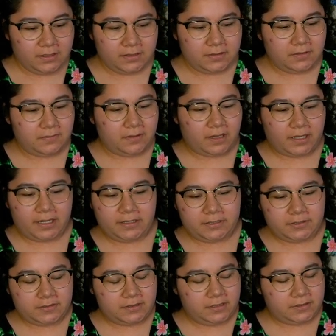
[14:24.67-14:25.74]
You know, I
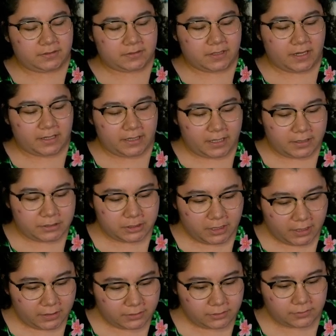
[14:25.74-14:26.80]
just need to tag
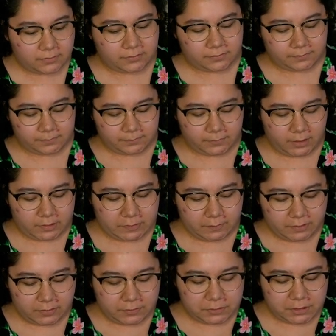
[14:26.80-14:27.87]
educational. That's
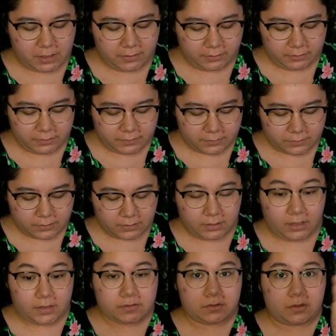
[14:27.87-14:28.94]
what this channel is.
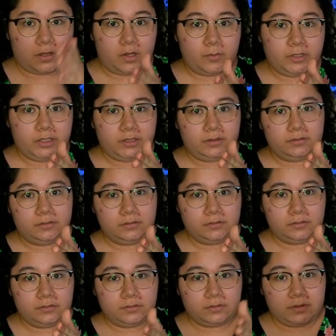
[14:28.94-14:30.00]
It's comedy
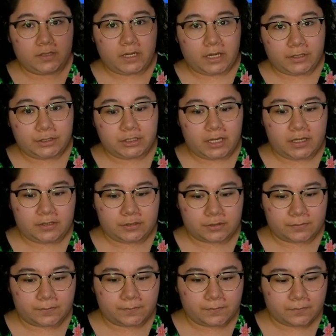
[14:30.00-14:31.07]
and education.